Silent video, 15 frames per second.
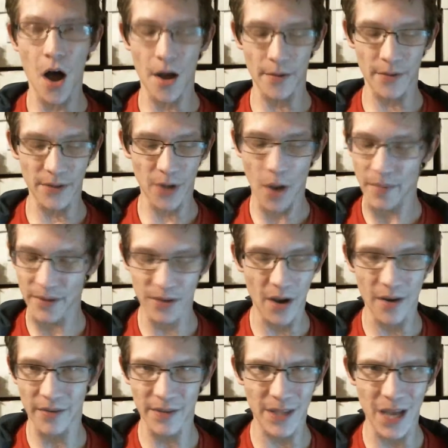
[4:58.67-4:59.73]
This comic
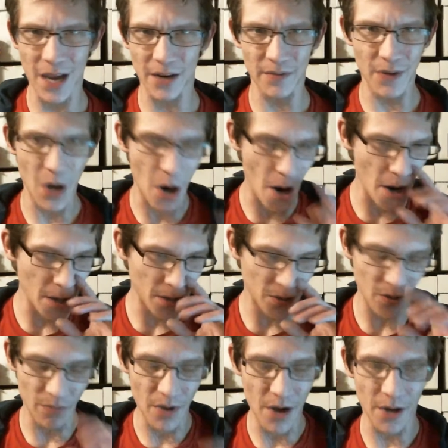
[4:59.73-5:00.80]
kind of at the end of an arc,
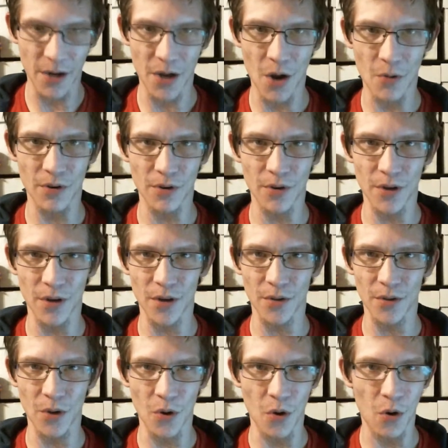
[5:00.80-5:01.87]
so I'm not going to go into
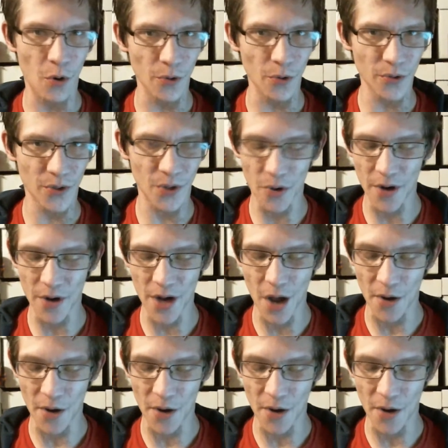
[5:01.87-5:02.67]
the whole story.